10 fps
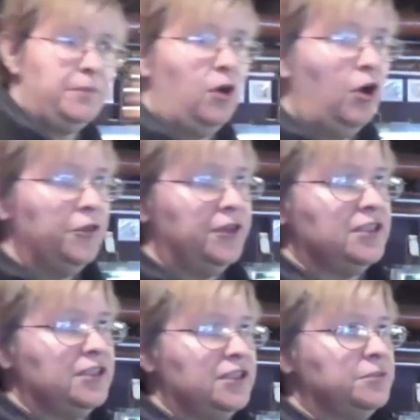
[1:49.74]
to be all
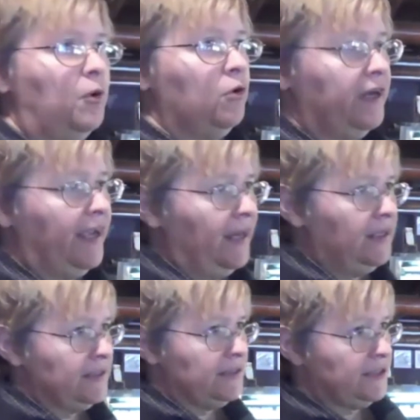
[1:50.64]
things
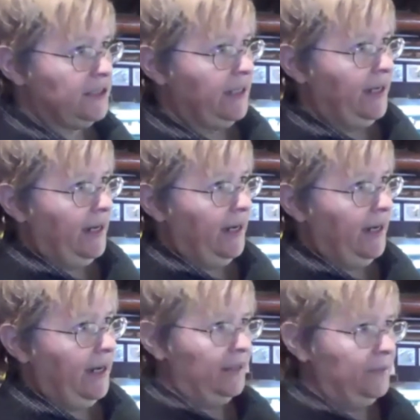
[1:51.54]
borealis,
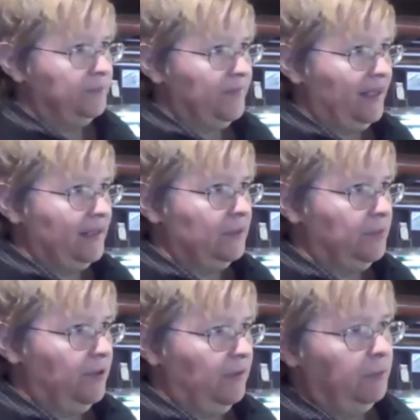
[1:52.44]

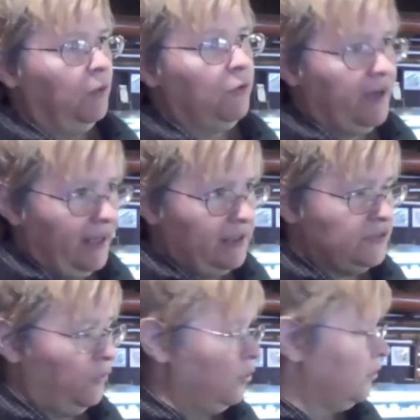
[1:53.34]
of the borealis
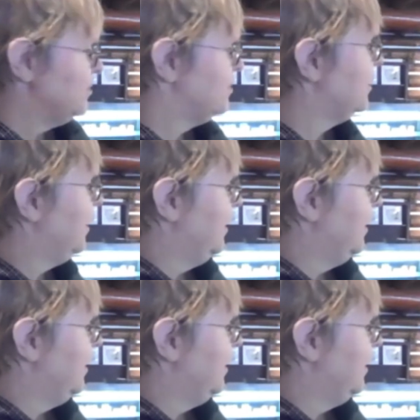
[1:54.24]
forest.